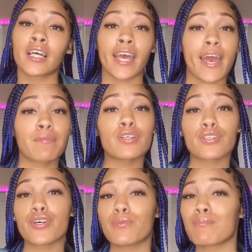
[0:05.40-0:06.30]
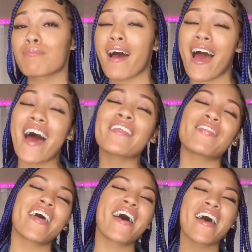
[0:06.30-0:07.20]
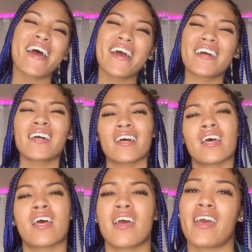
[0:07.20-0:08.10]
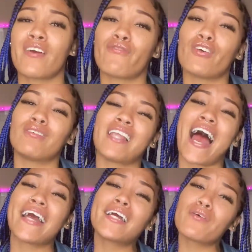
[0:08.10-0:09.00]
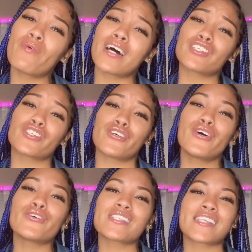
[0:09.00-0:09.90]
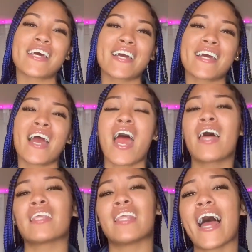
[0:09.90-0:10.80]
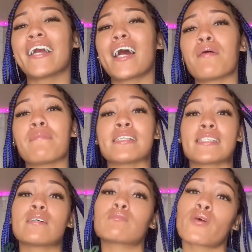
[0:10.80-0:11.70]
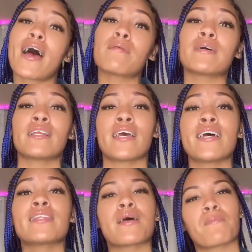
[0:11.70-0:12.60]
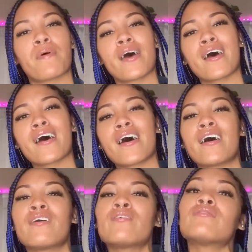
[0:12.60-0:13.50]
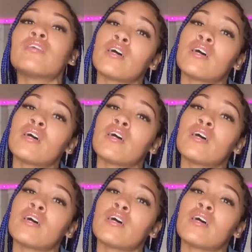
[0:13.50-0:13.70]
came to do my thing. If you liking what you see, like, comment, subscribe, and hit that bell